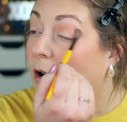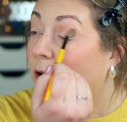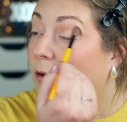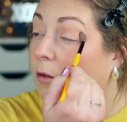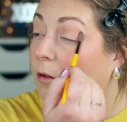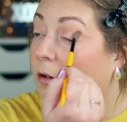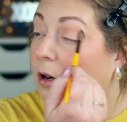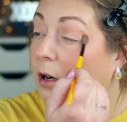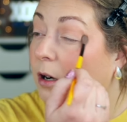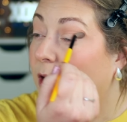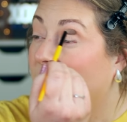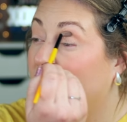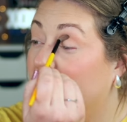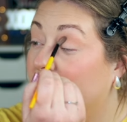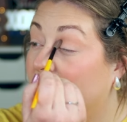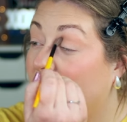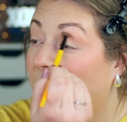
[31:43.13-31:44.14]
or
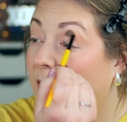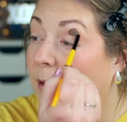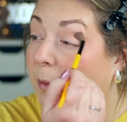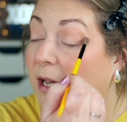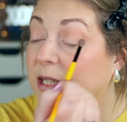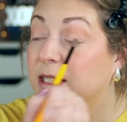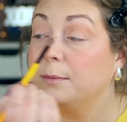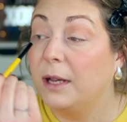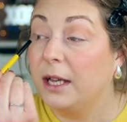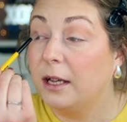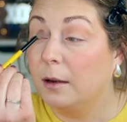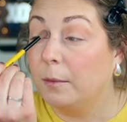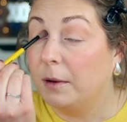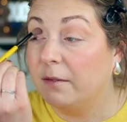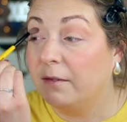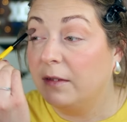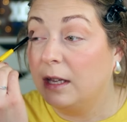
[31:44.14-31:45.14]
in, like, best
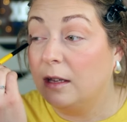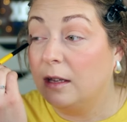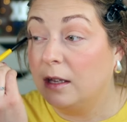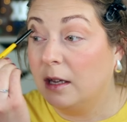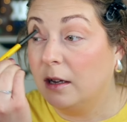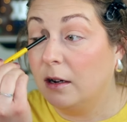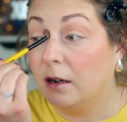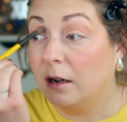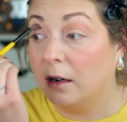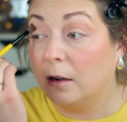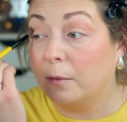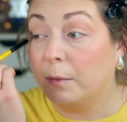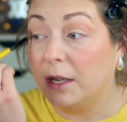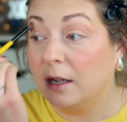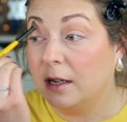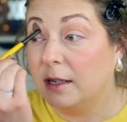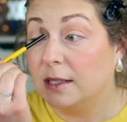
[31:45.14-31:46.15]
makeup of the year
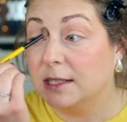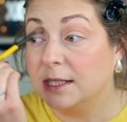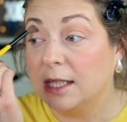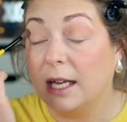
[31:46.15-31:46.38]
because,